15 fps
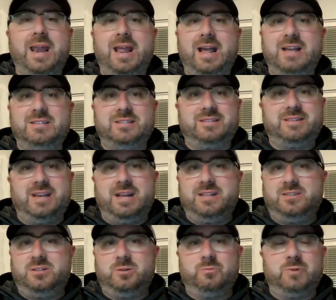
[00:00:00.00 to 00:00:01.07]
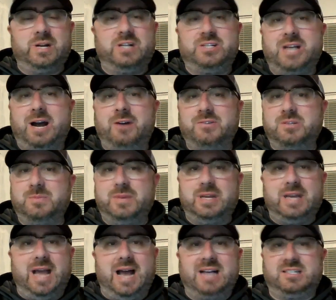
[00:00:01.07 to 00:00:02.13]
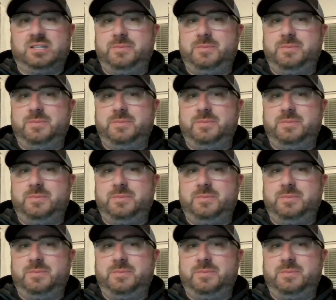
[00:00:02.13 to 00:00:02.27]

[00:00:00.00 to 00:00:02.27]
hesitate to reach out to me, ask